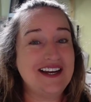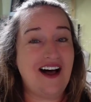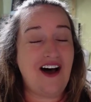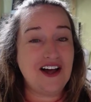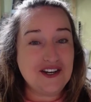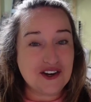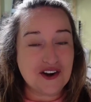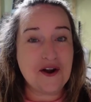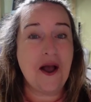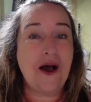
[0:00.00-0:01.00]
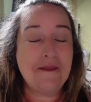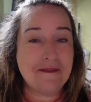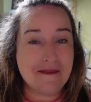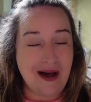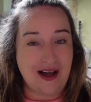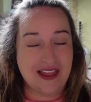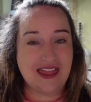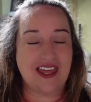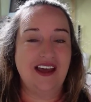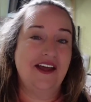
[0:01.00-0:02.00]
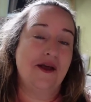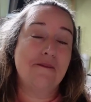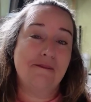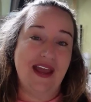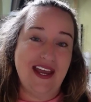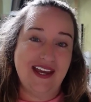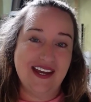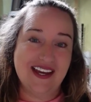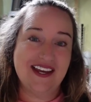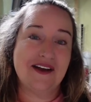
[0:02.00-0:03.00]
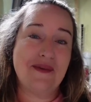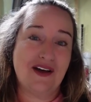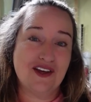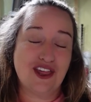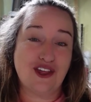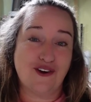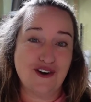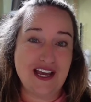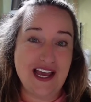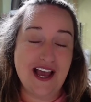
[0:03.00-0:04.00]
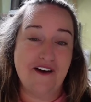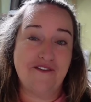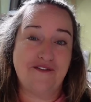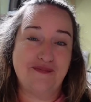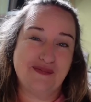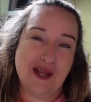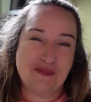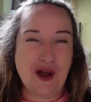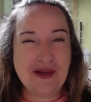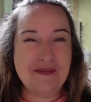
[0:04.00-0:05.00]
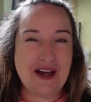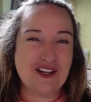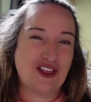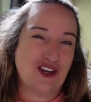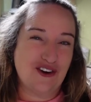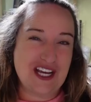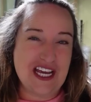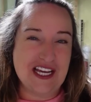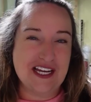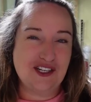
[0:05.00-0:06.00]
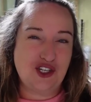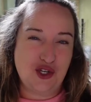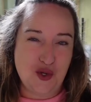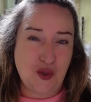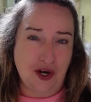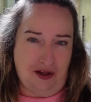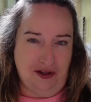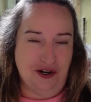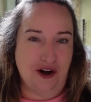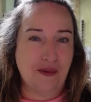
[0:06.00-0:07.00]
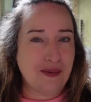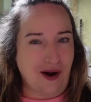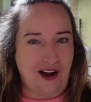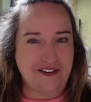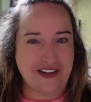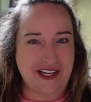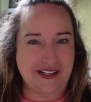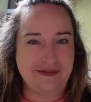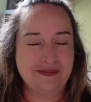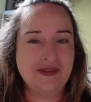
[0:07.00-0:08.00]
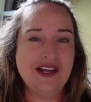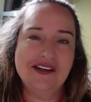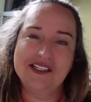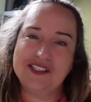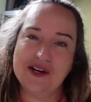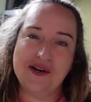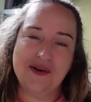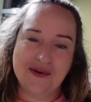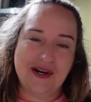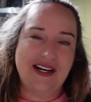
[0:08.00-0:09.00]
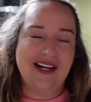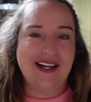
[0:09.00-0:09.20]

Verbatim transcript: in under a month, making it about a 30, probably about a $32 profit. So